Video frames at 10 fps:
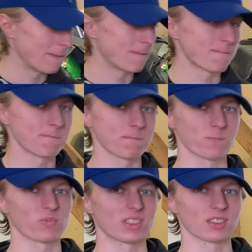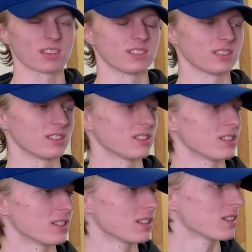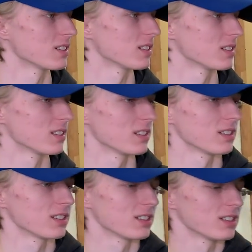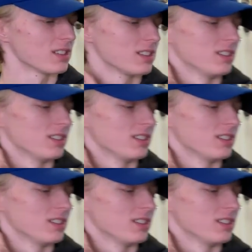start pulling engine and transmission